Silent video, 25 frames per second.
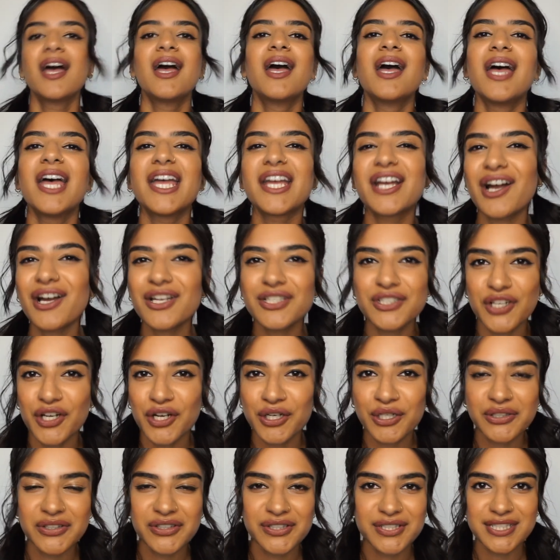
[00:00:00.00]
It got
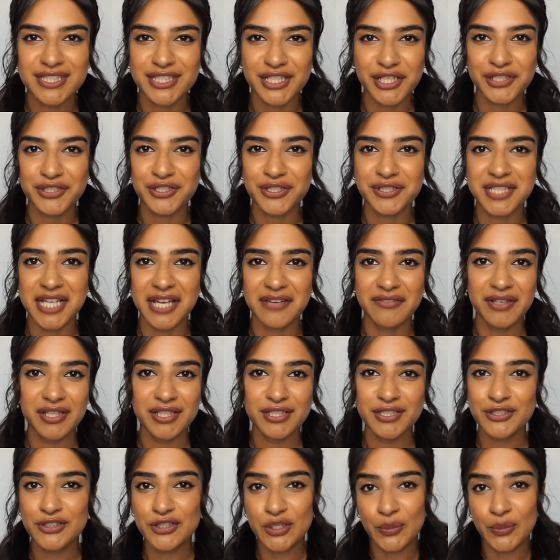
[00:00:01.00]
dark around 6 or 7,